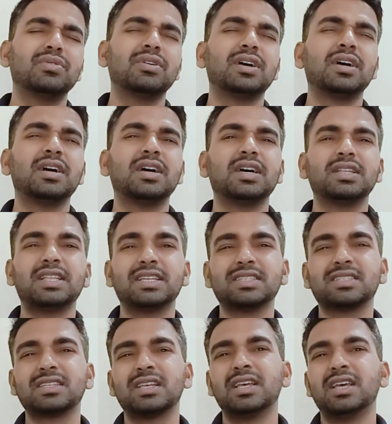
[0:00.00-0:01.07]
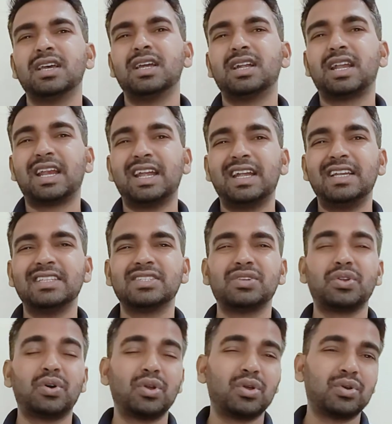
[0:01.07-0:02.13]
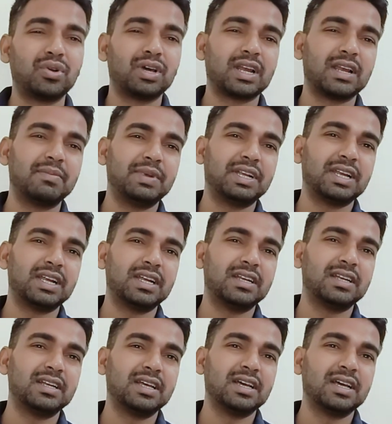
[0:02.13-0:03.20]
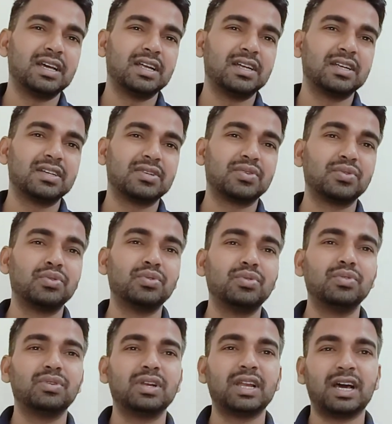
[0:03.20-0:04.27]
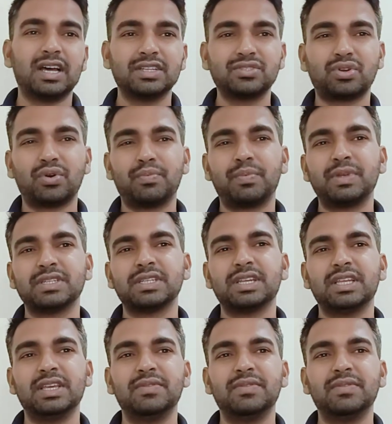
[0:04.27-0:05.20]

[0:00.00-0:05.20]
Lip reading: Thus, trade is no longer limited to large corporation.